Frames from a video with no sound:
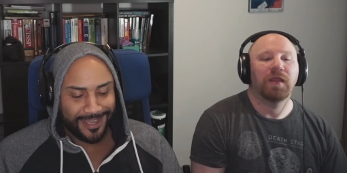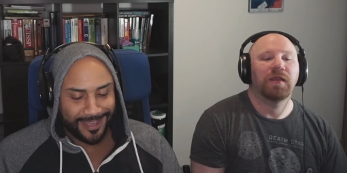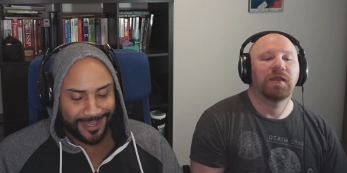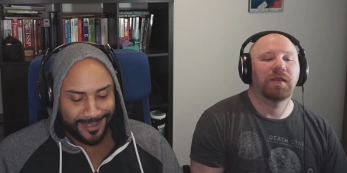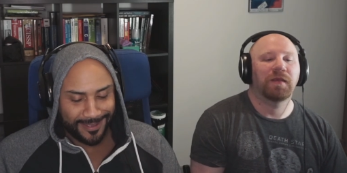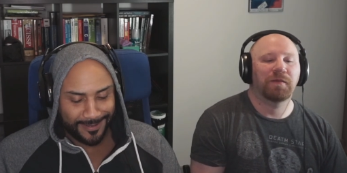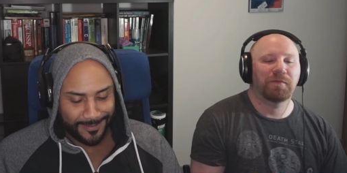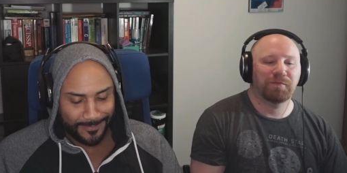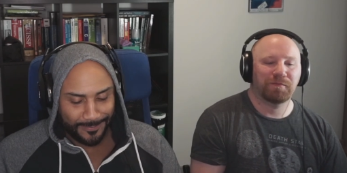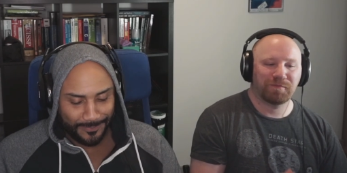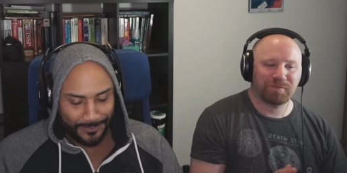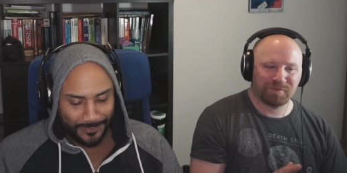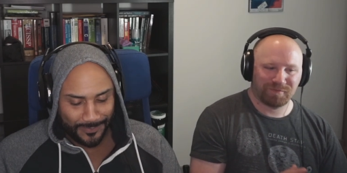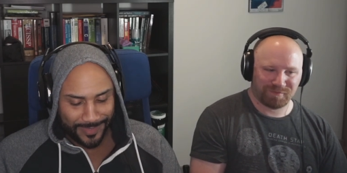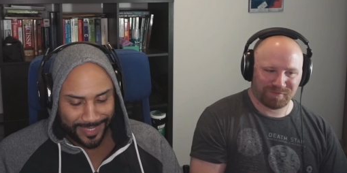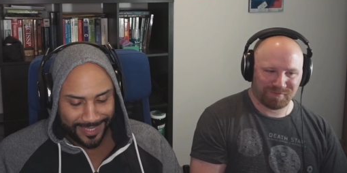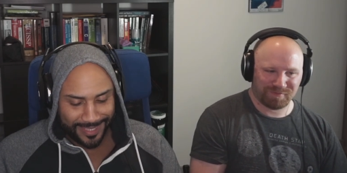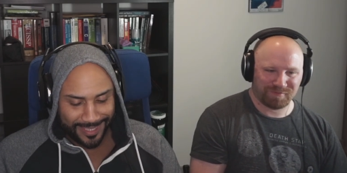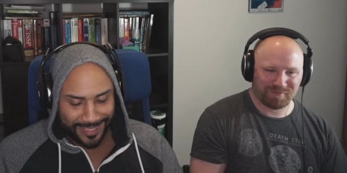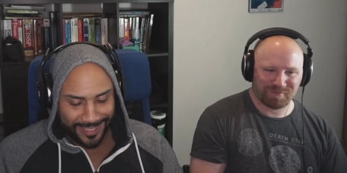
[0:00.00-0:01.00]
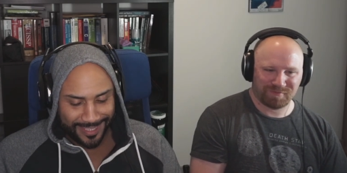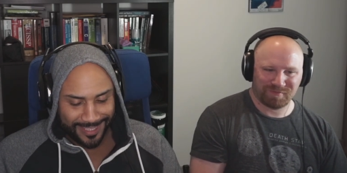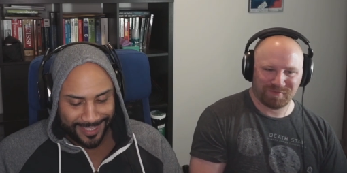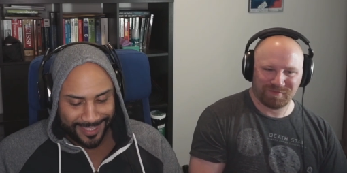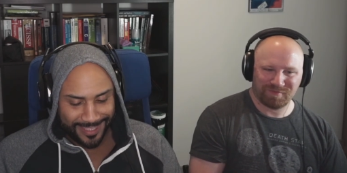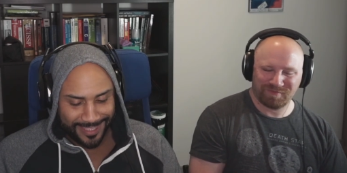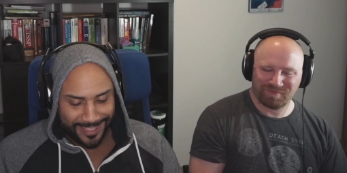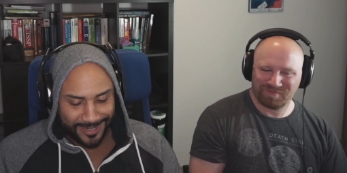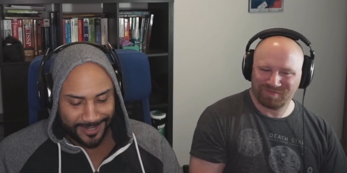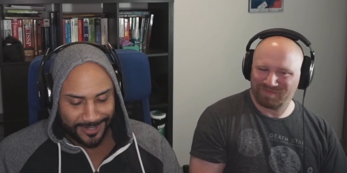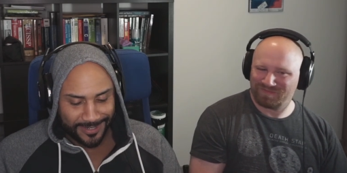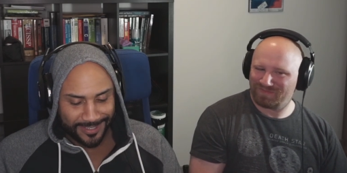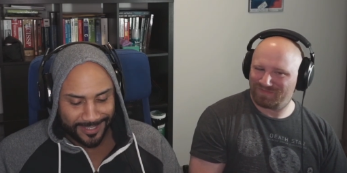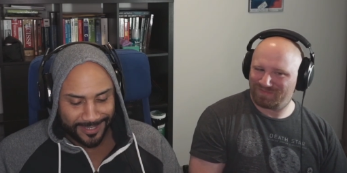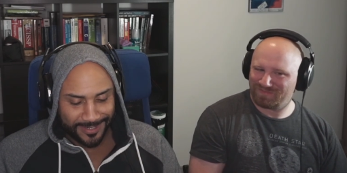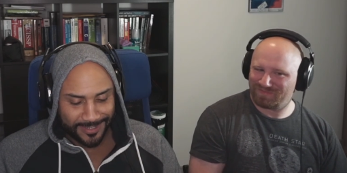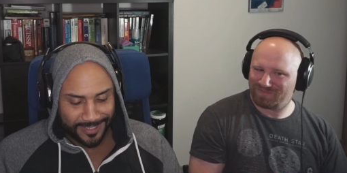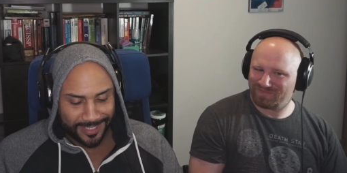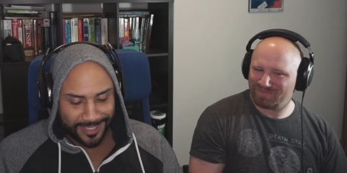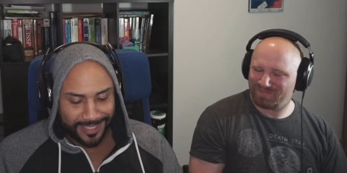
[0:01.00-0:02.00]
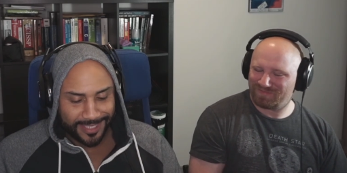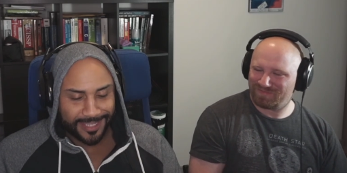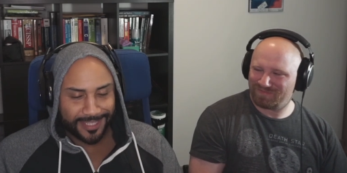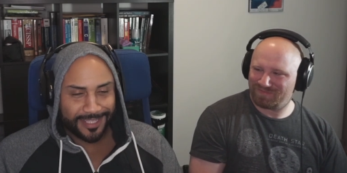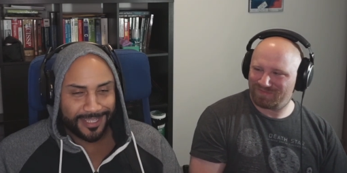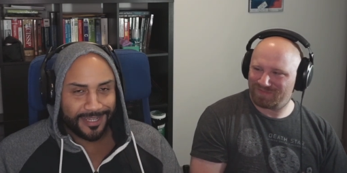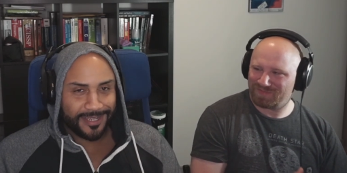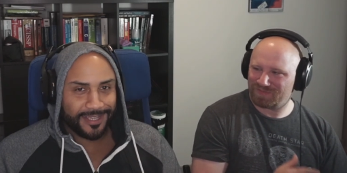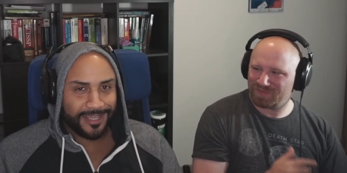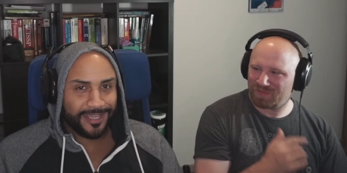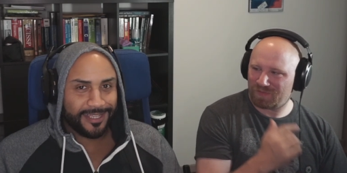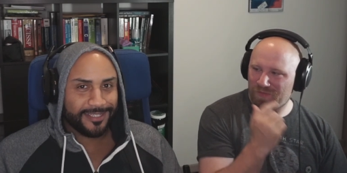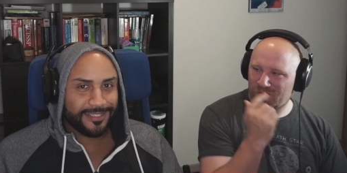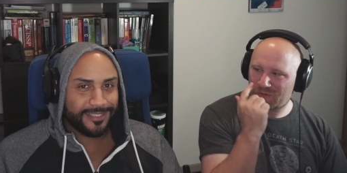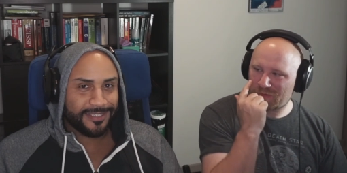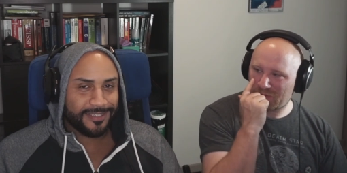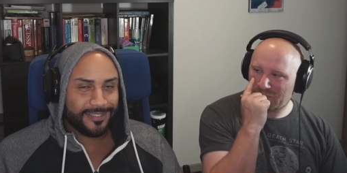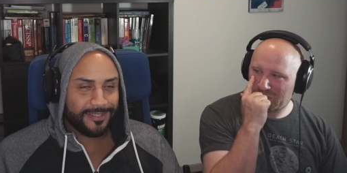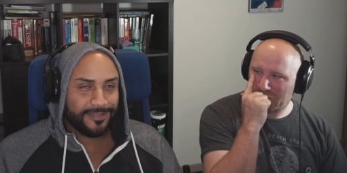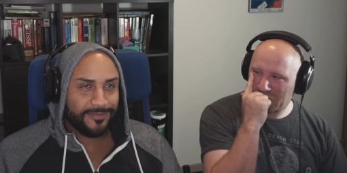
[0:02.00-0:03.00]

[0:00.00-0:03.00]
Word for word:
Speaker 1: Um, there there's a thing that I, I